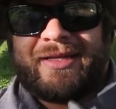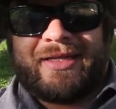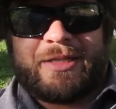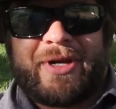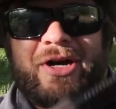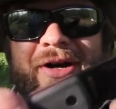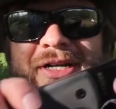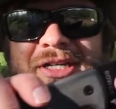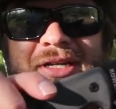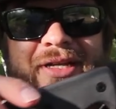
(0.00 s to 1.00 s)
this
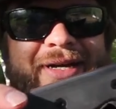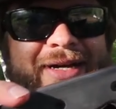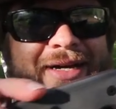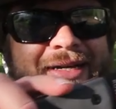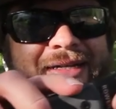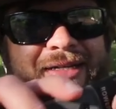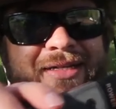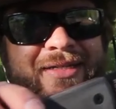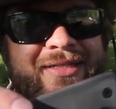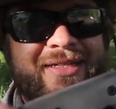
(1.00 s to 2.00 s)
micarta
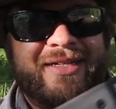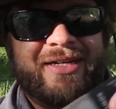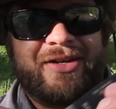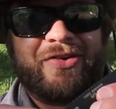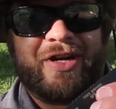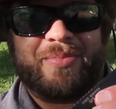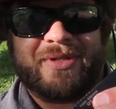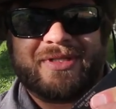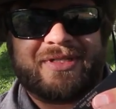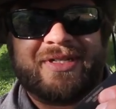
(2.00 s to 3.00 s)
grip
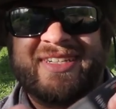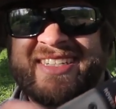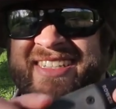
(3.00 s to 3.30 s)
is